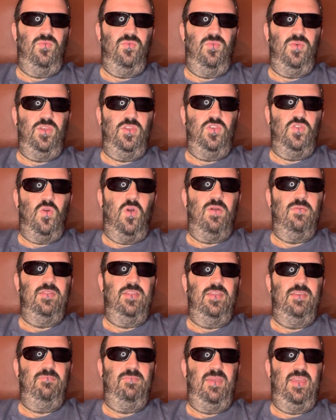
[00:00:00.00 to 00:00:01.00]
would
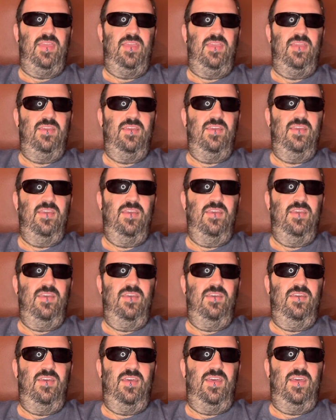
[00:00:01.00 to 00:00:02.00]
normally be
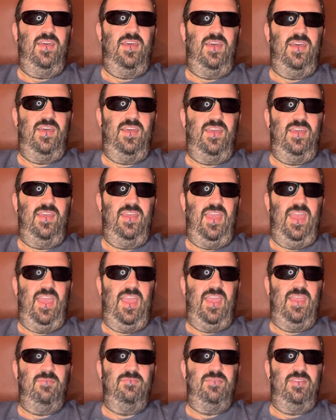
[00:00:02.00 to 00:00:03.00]

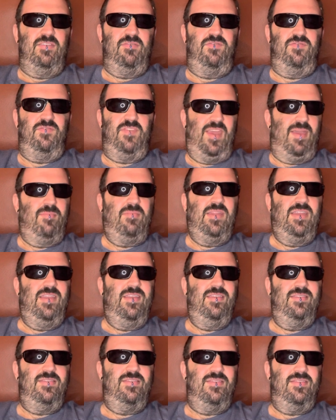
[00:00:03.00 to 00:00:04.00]
aimed at
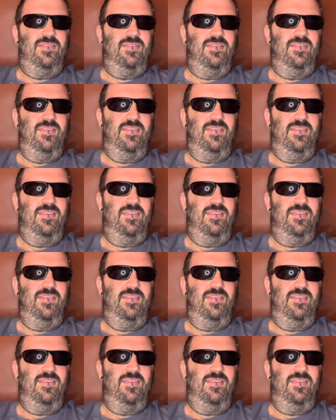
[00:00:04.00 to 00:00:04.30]
families.